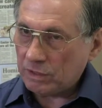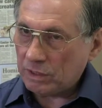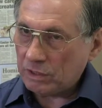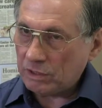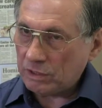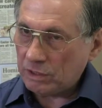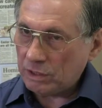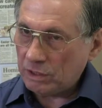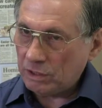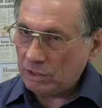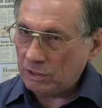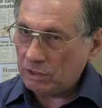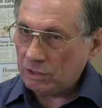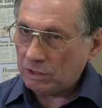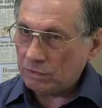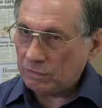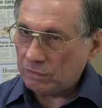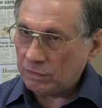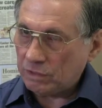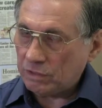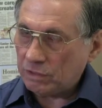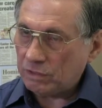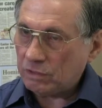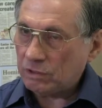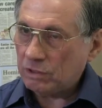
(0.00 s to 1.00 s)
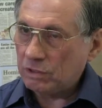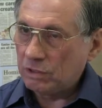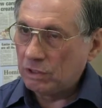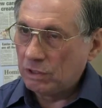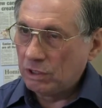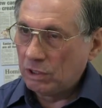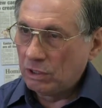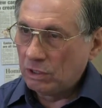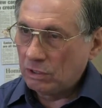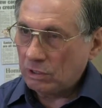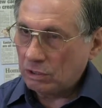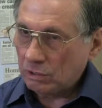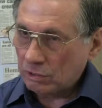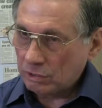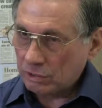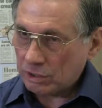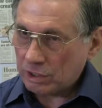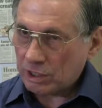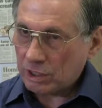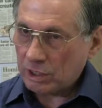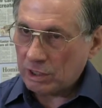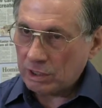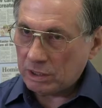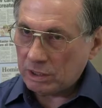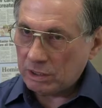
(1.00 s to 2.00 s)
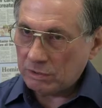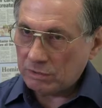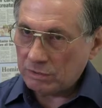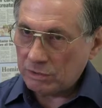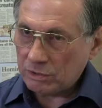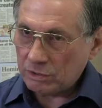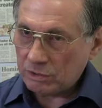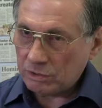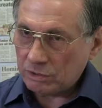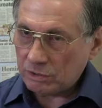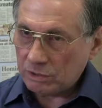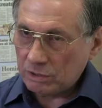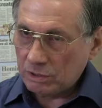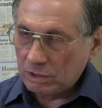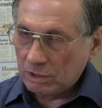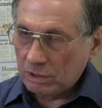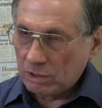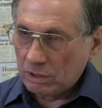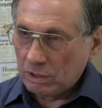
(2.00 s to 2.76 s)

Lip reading: either in the office or the caregivers,